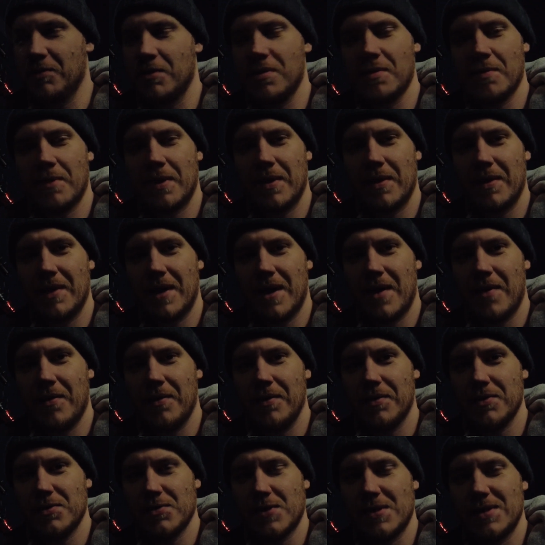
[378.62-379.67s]
up with about an
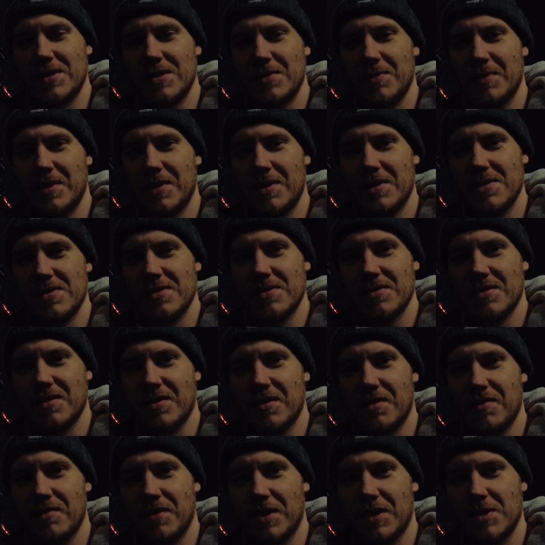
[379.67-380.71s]
hour and 20 minutes
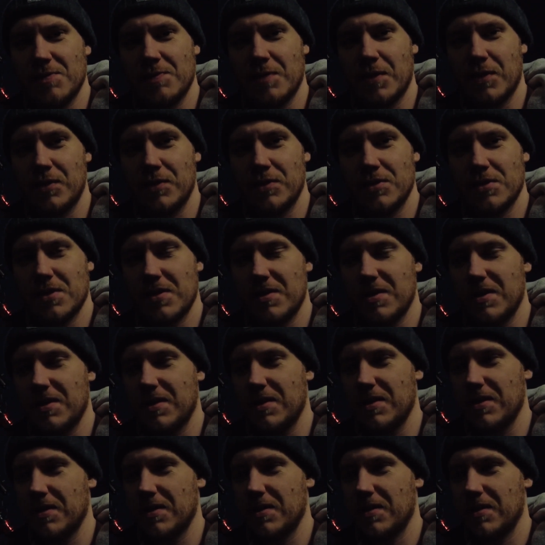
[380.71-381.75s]
of exposures, I
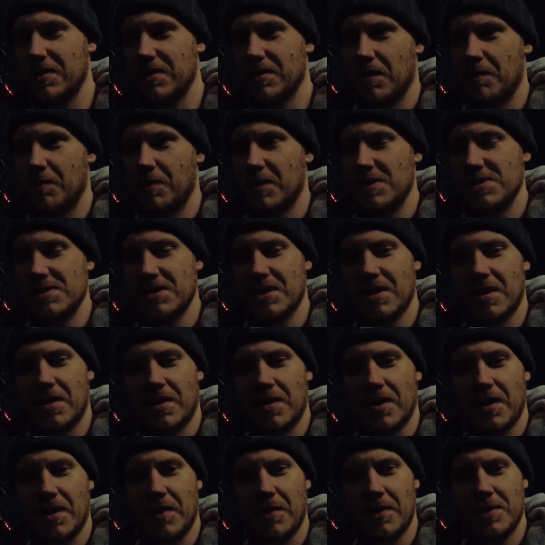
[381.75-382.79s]
think. Basically,
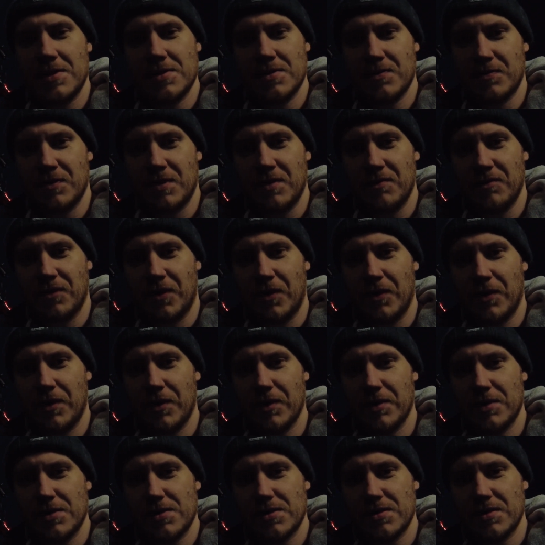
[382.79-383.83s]
I went to
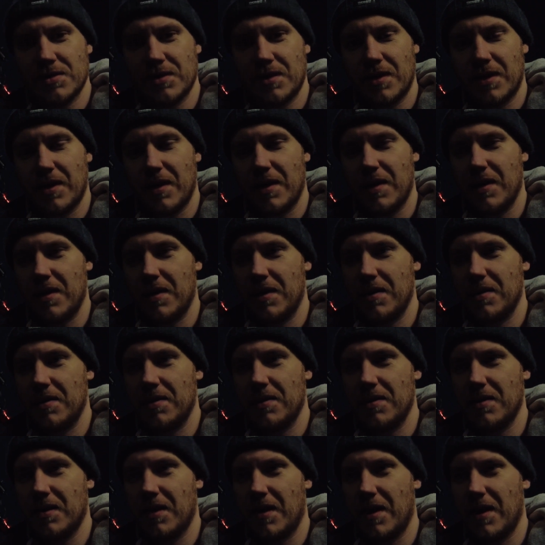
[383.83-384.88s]
refocus
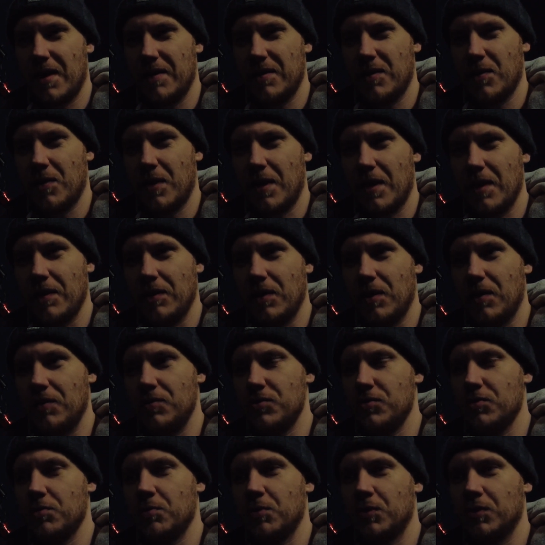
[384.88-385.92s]
and I had quite a lot
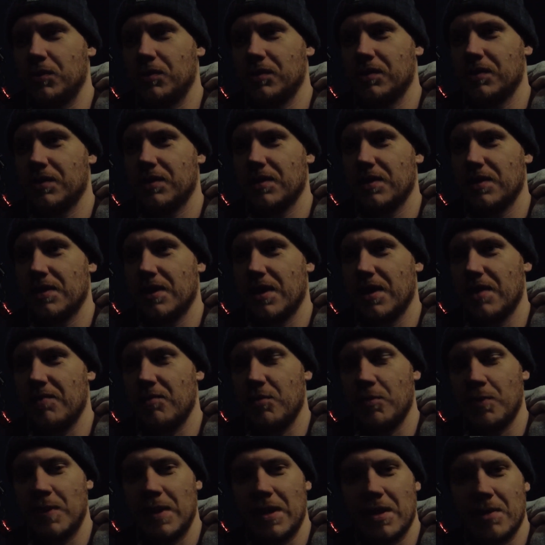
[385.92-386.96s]
of trouble getting
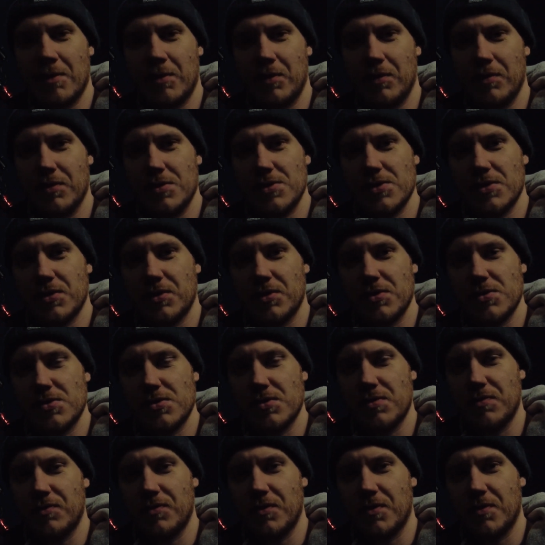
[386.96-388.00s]
repeatable
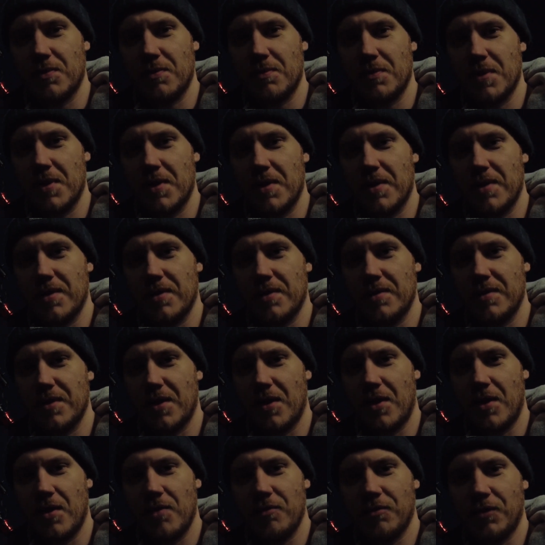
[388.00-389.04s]
results from the
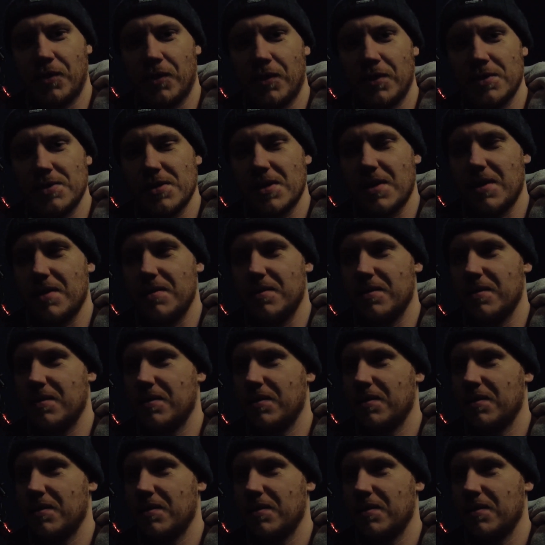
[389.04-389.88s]
autofocus aid.